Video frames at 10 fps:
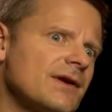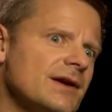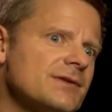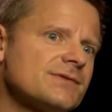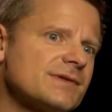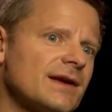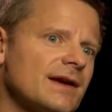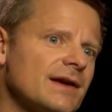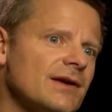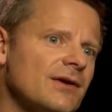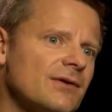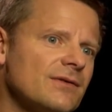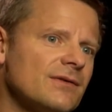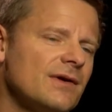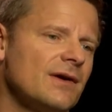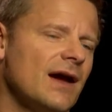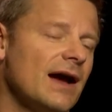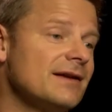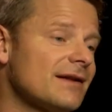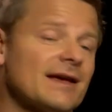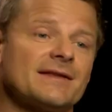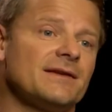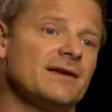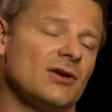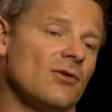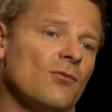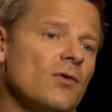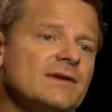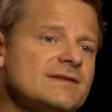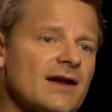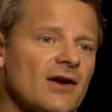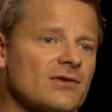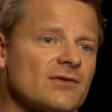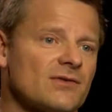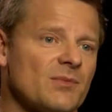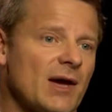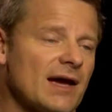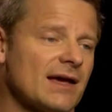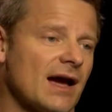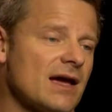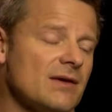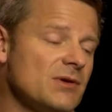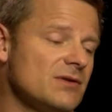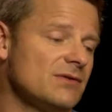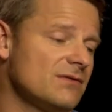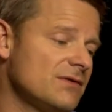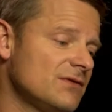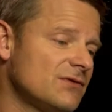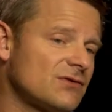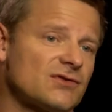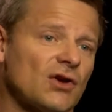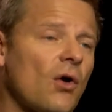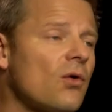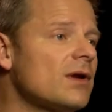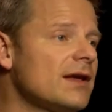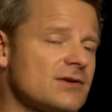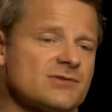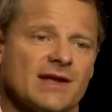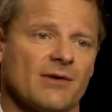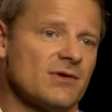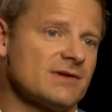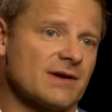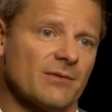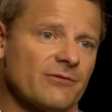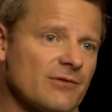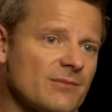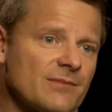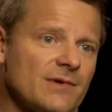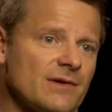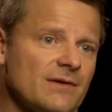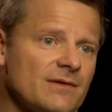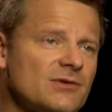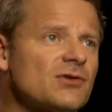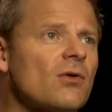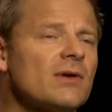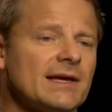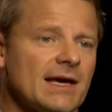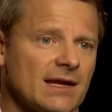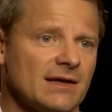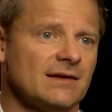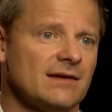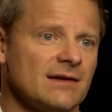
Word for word: very interesting, you know. Yeah. And you know, like the, you know, Woody's character, the bad guy. I mean, you, you totally understand where he's coming from. You totally get it